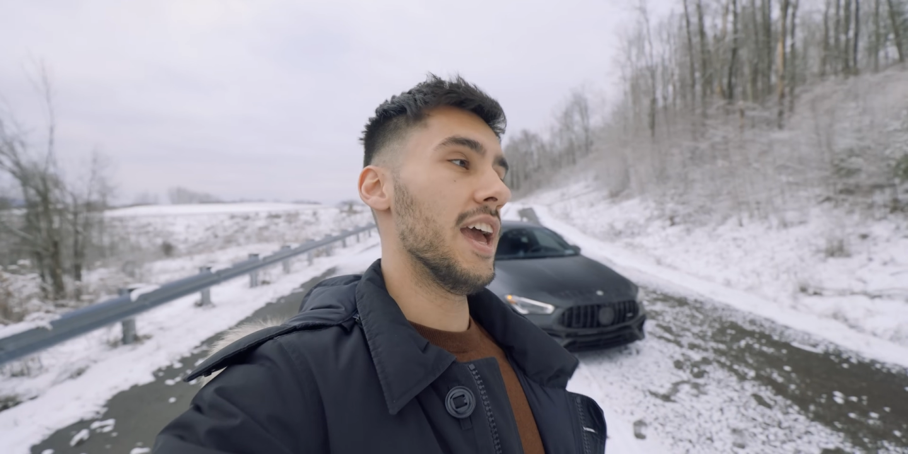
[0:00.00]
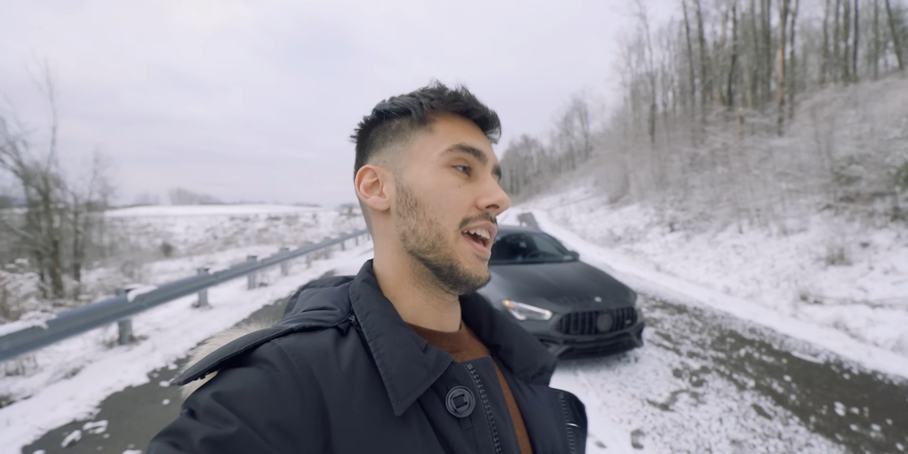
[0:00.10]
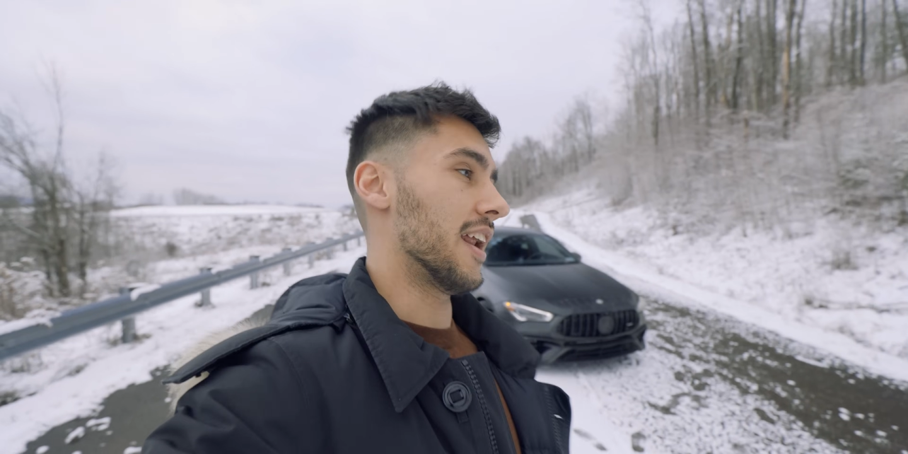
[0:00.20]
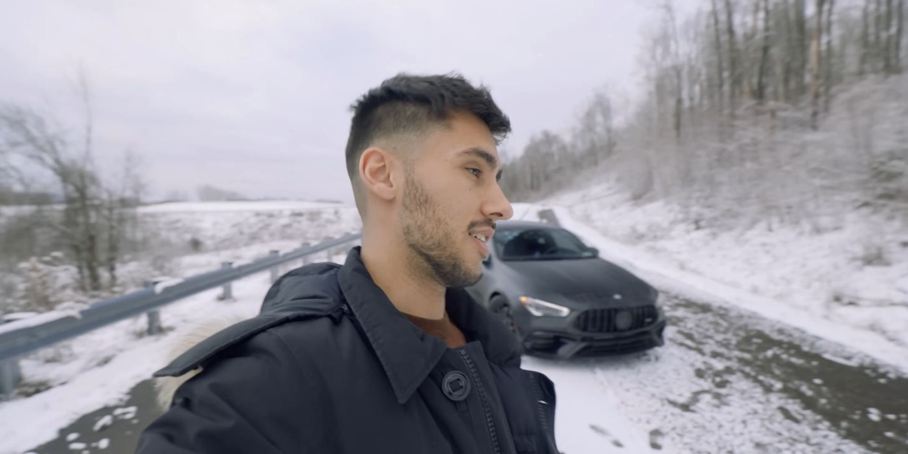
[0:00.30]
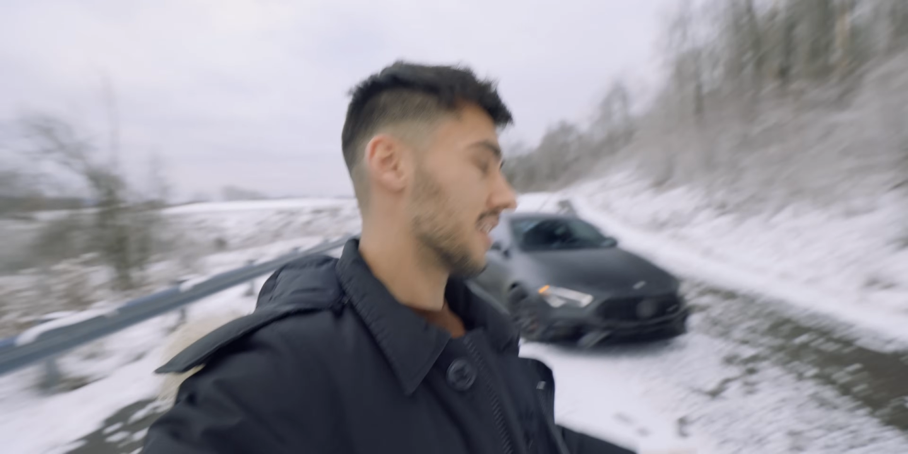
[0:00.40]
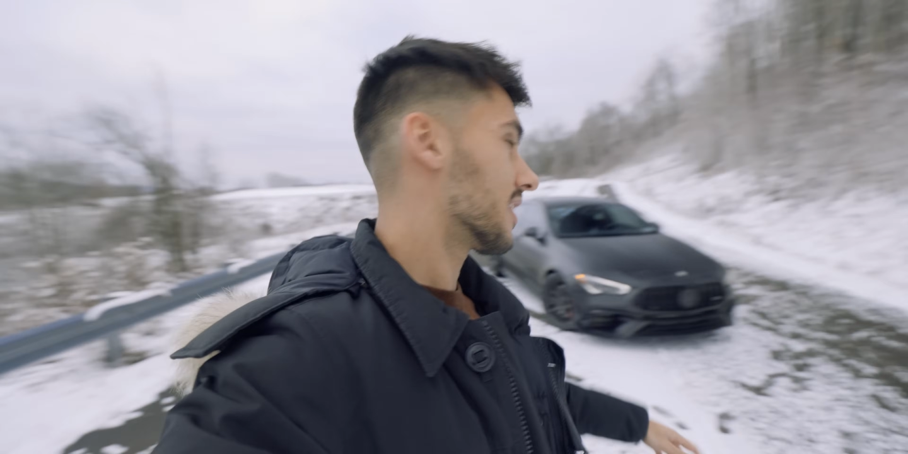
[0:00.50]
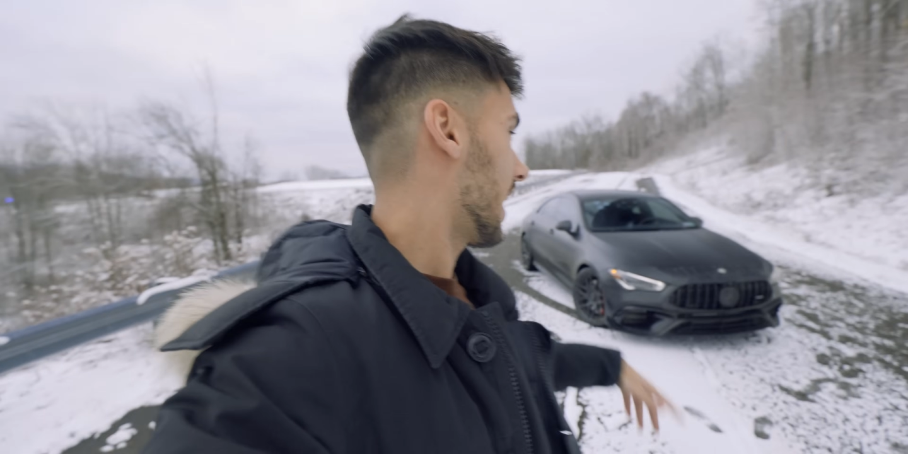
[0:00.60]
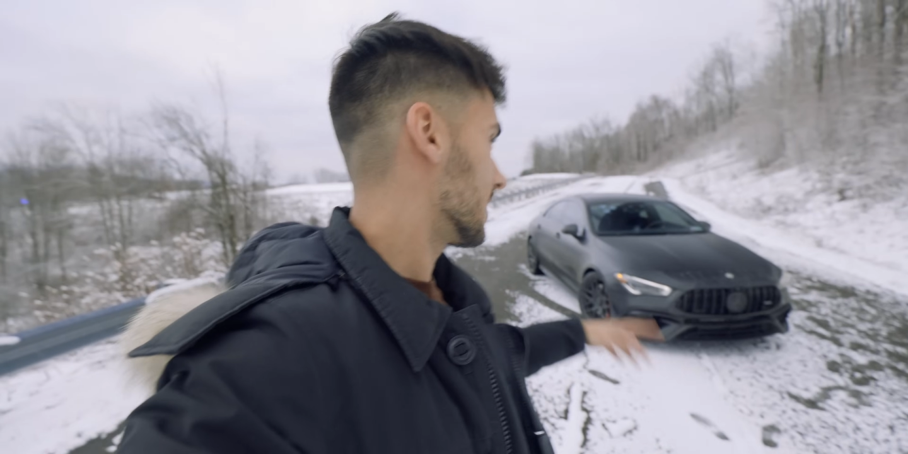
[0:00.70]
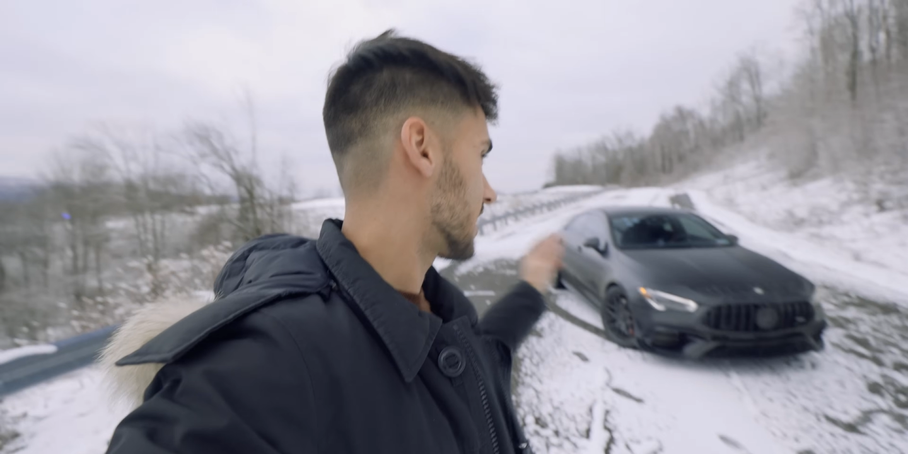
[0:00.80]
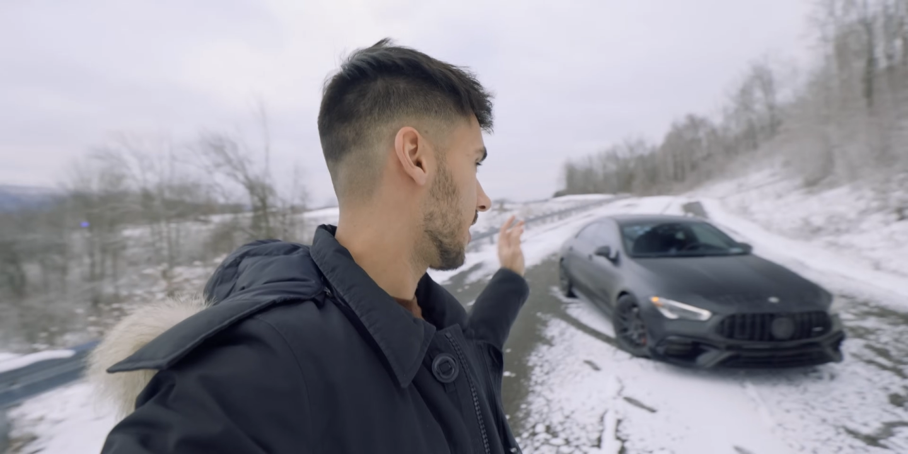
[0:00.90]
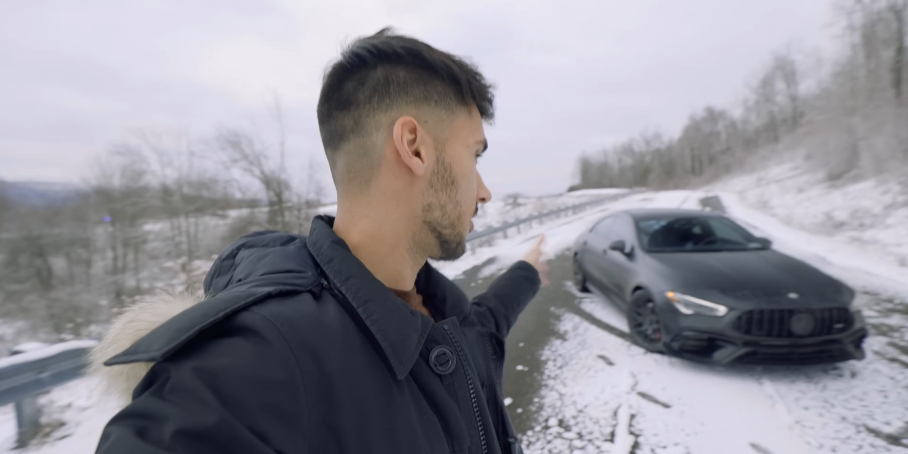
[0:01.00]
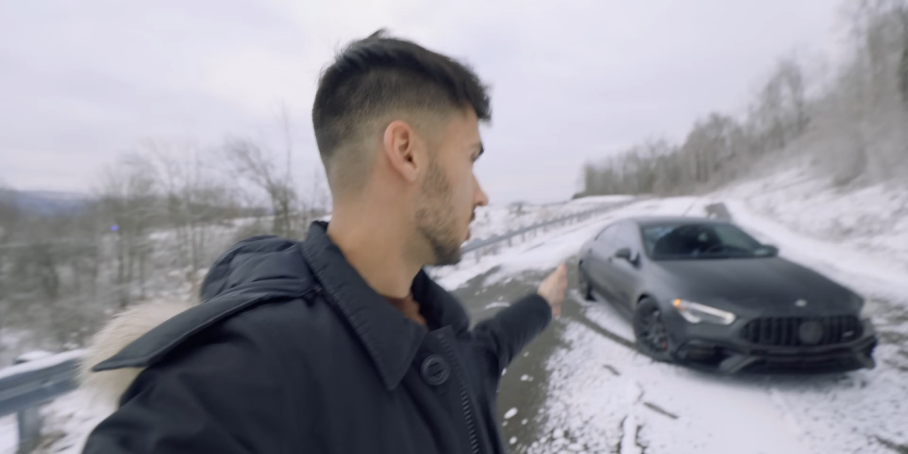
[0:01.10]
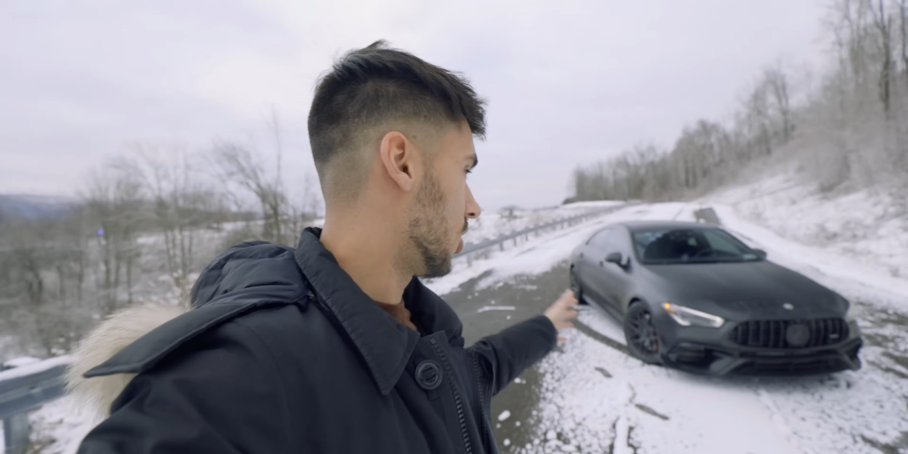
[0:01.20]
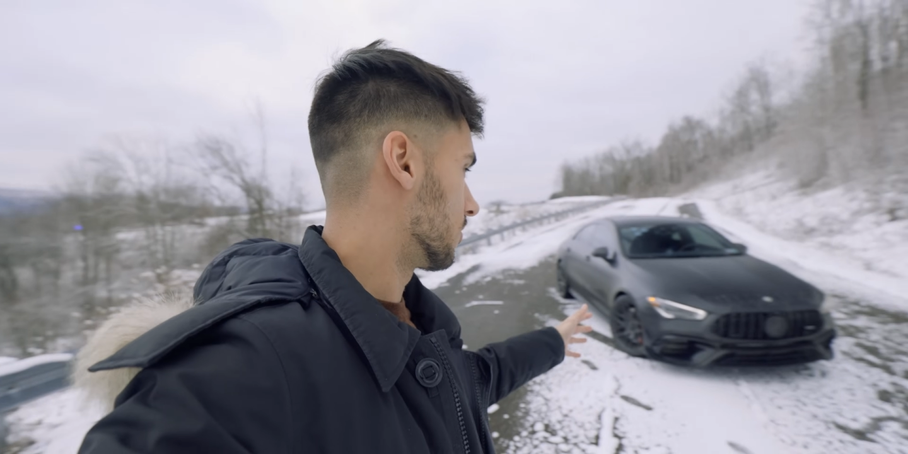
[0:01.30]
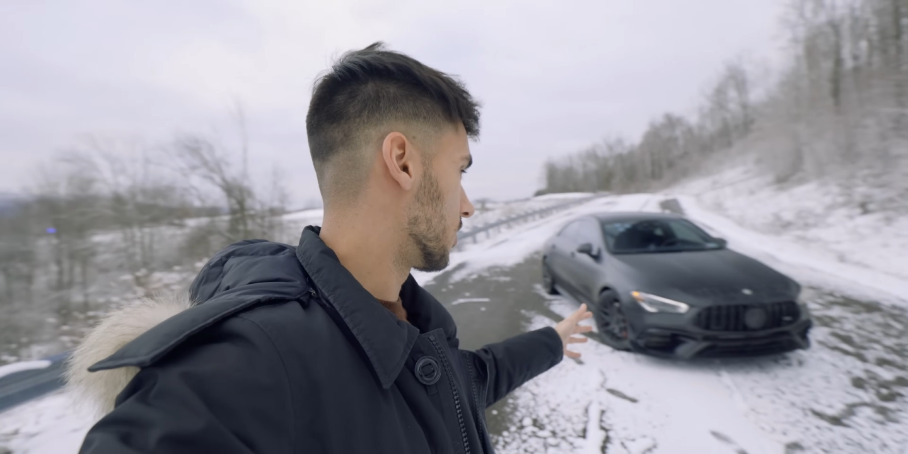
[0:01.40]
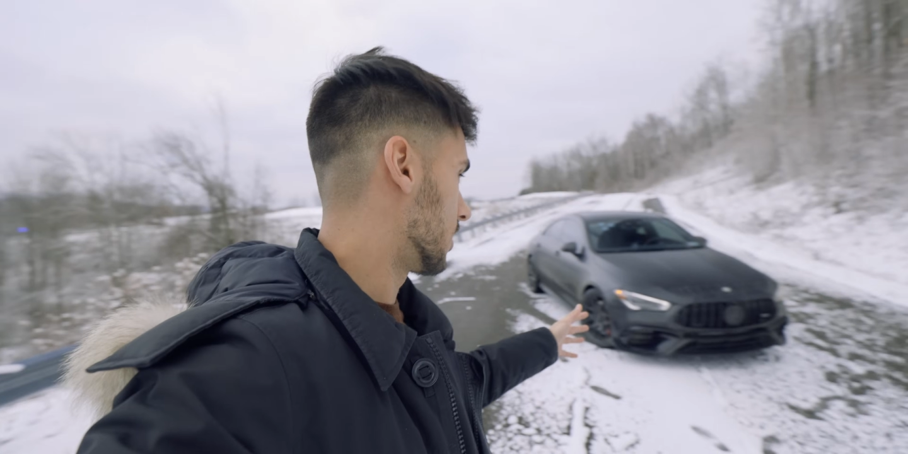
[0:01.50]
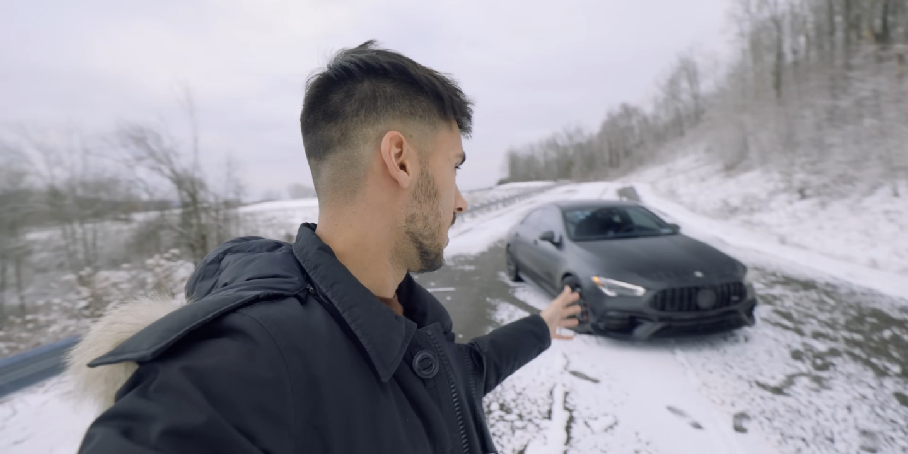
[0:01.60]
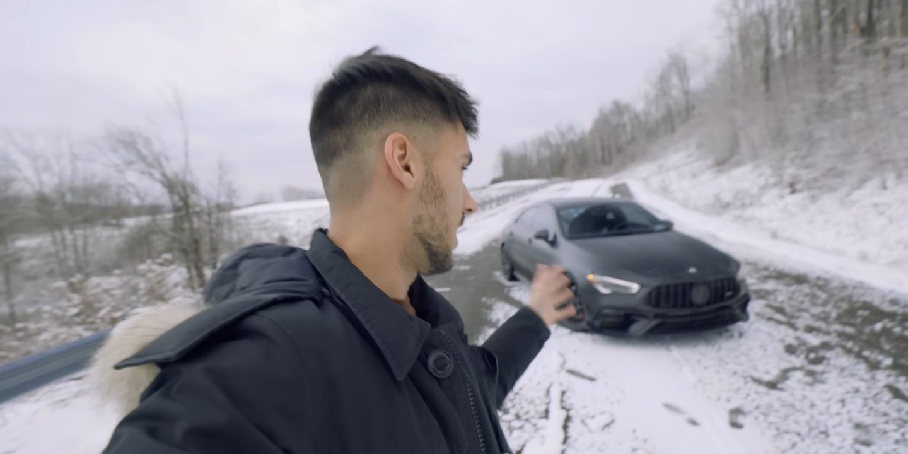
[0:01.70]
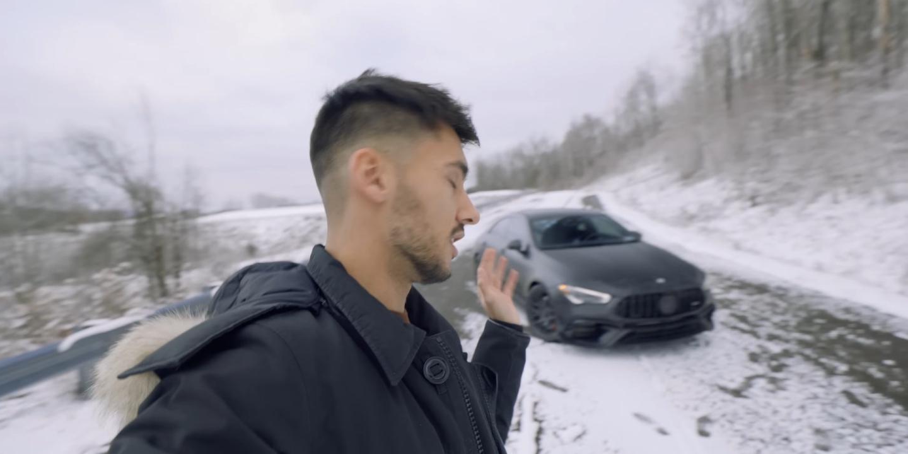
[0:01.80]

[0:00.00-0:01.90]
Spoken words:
And I think that has carried over